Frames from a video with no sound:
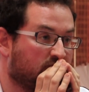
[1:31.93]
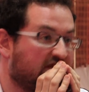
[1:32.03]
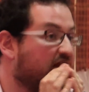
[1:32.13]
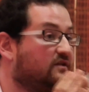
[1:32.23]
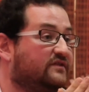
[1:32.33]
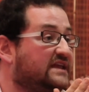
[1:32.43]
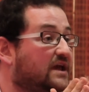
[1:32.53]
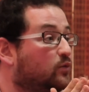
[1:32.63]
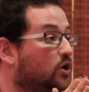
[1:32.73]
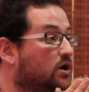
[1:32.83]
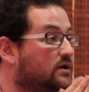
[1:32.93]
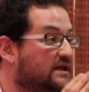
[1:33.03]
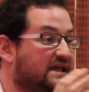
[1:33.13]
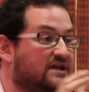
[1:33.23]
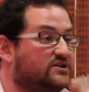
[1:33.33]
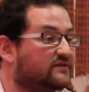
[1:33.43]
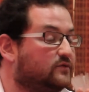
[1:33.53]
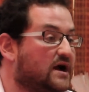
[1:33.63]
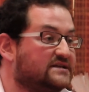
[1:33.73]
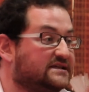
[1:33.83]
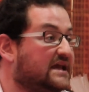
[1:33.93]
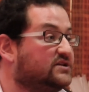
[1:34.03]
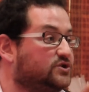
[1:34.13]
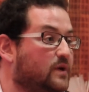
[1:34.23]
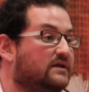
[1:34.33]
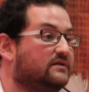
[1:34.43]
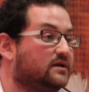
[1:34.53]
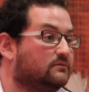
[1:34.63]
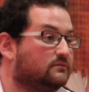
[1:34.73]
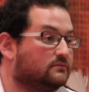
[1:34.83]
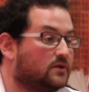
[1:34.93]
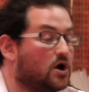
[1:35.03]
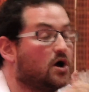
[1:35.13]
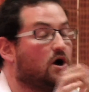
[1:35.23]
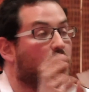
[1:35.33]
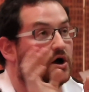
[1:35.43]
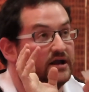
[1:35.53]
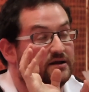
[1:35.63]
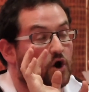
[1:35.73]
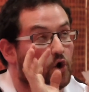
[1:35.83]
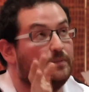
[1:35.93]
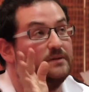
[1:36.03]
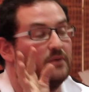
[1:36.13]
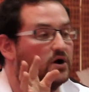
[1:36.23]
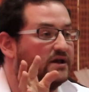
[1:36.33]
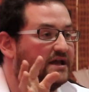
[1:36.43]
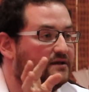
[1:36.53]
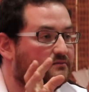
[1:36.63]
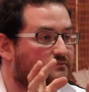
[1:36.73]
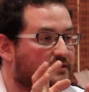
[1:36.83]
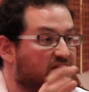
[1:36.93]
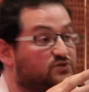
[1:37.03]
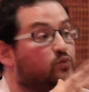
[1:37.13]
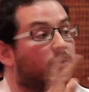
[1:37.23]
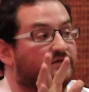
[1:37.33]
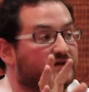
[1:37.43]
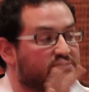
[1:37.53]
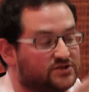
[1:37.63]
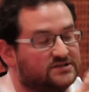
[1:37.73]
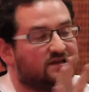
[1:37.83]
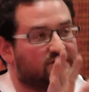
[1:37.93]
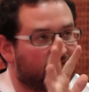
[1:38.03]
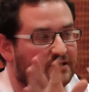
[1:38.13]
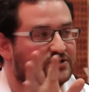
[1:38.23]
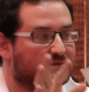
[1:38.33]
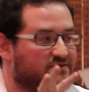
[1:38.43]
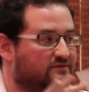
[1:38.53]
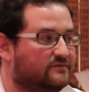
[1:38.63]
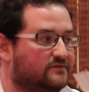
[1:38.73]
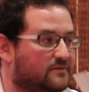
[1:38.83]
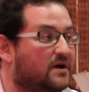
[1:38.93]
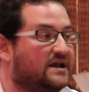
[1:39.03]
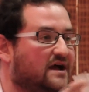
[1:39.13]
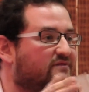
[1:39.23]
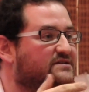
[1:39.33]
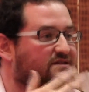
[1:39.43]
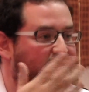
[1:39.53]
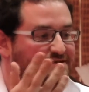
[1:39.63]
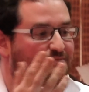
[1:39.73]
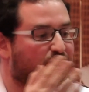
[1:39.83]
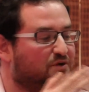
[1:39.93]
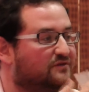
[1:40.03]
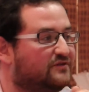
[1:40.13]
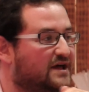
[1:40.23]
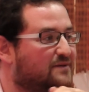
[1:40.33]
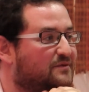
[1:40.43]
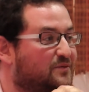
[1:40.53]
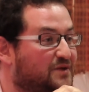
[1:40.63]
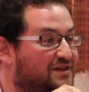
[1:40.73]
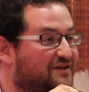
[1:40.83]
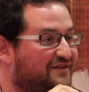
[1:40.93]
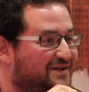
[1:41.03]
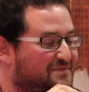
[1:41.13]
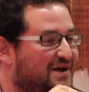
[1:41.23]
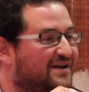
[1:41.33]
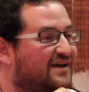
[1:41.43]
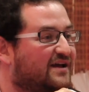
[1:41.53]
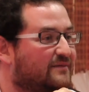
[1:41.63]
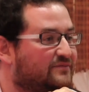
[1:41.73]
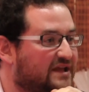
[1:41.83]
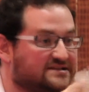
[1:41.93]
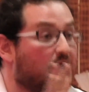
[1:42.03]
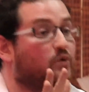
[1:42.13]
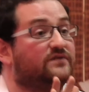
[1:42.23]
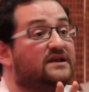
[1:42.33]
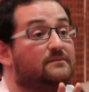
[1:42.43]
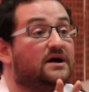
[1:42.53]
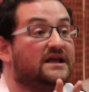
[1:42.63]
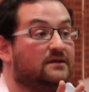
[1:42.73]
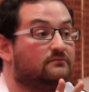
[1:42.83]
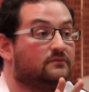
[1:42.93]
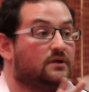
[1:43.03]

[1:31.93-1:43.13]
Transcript: That elephant can't work, it can't give rides, it can't do anything. On an open market, it's worthless. Just think of in terms of the money. Obviously, it's a beautiful animal and we love it, but it's not worth any money.